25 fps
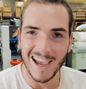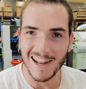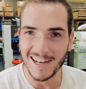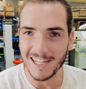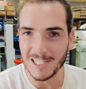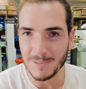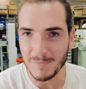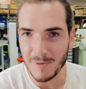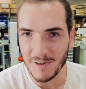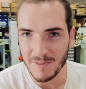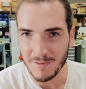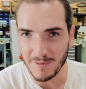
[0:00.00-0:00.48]
and it
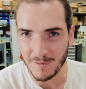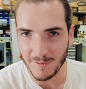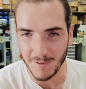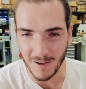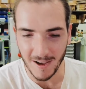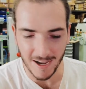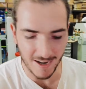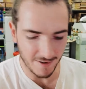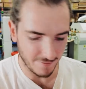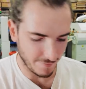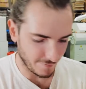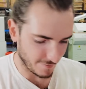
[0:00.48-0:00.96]
has been
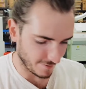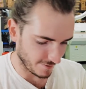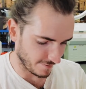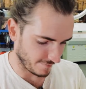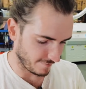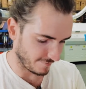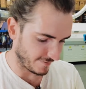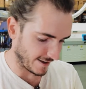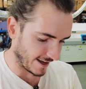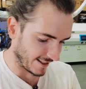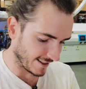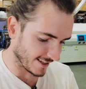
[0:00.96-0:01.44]
fine for
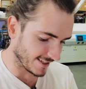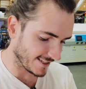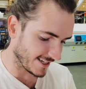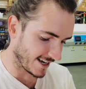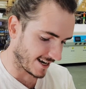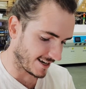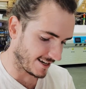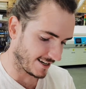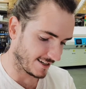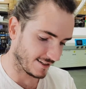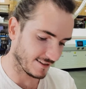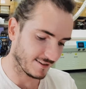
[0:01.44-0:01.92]

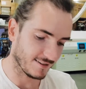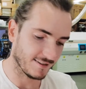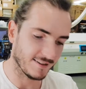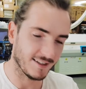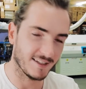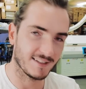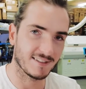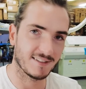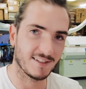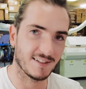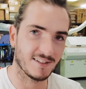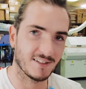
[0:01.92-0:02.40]
validating
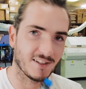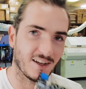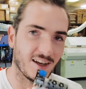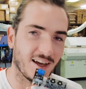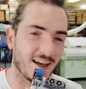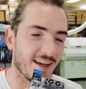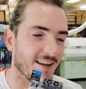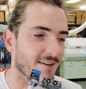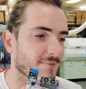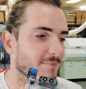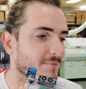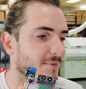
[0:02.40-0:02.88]
this
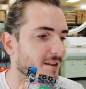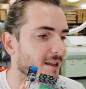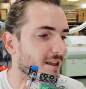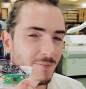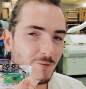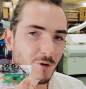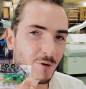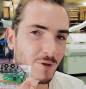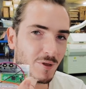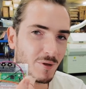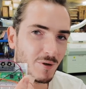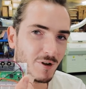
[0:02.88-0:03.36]
design
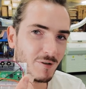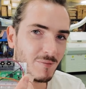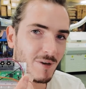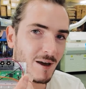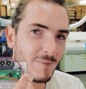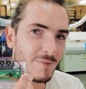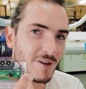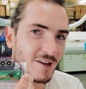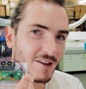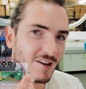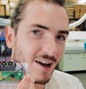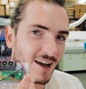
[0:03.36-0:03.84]
but we thought it
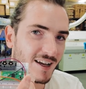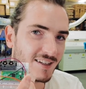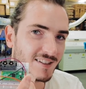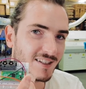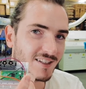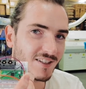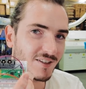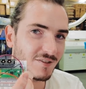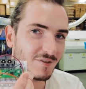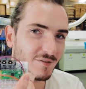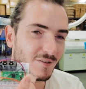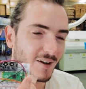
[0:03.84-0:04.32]
might be nicer
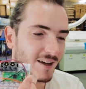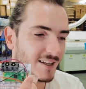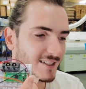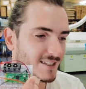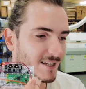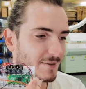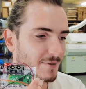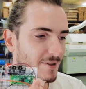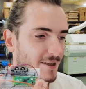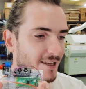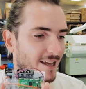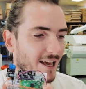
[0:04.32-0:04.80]
to find
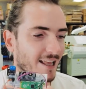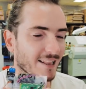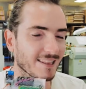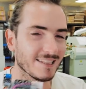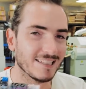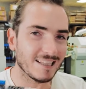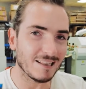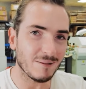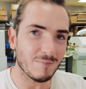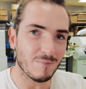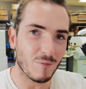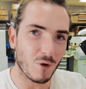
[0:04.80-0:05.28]
something a
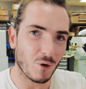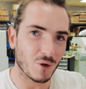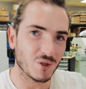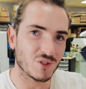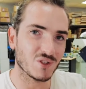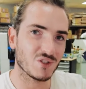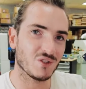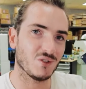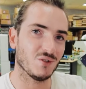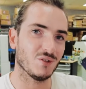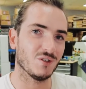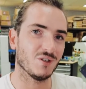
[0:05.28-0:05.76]
little more
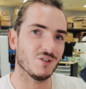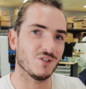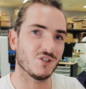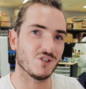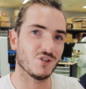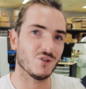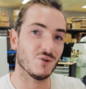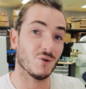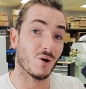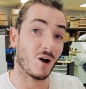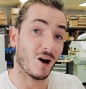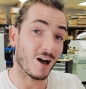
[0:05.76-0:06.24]
suited
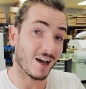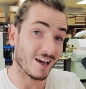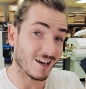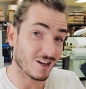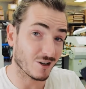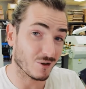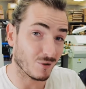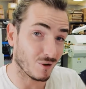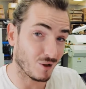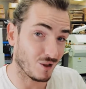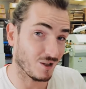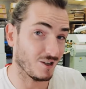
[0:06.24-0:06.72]
to higher
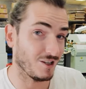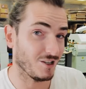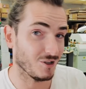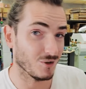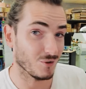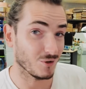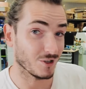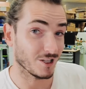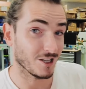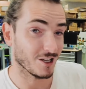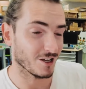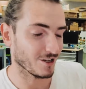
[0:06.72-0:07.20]
quality
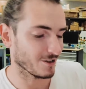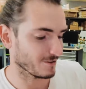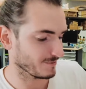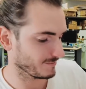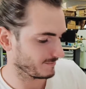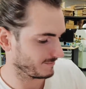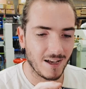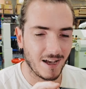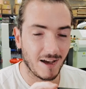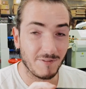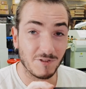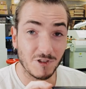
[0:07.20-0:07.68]
audio.
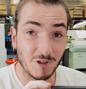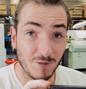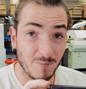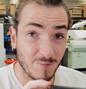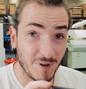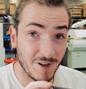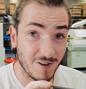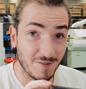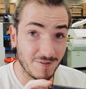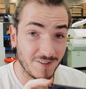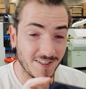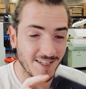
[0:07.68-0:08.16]
After a
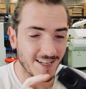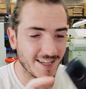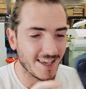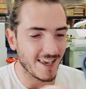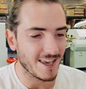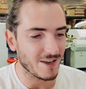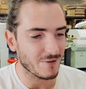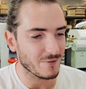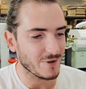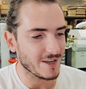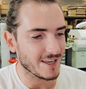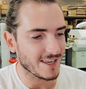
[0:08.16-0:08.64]
bit of
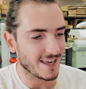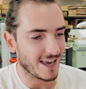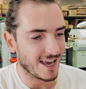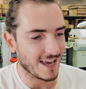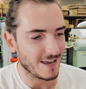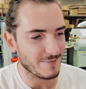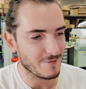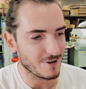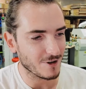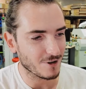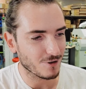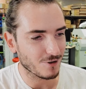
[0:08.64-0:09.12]
digging, we
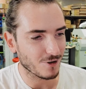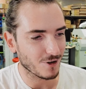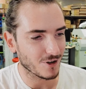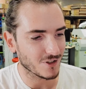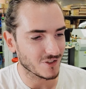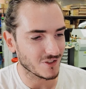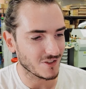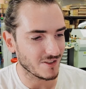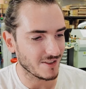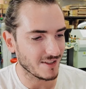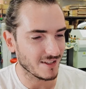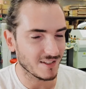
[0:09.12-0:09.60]
came
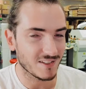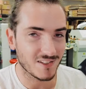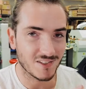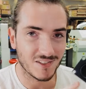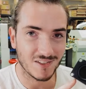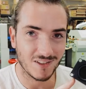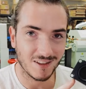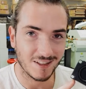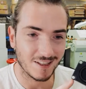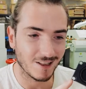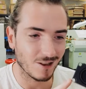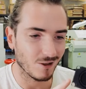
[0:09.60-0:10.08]
across this
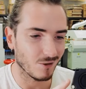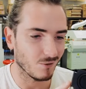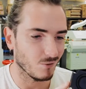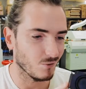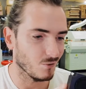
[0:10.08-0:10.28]
little